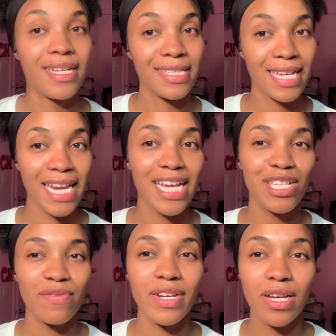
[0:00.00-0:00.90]
Today's
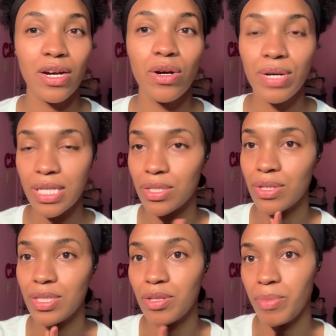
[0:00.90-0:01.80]
video is
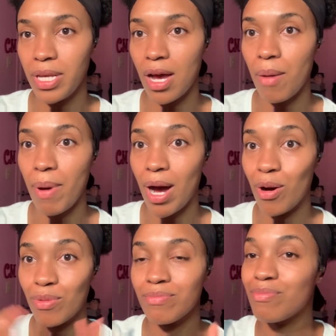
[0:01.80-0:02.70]
going to be about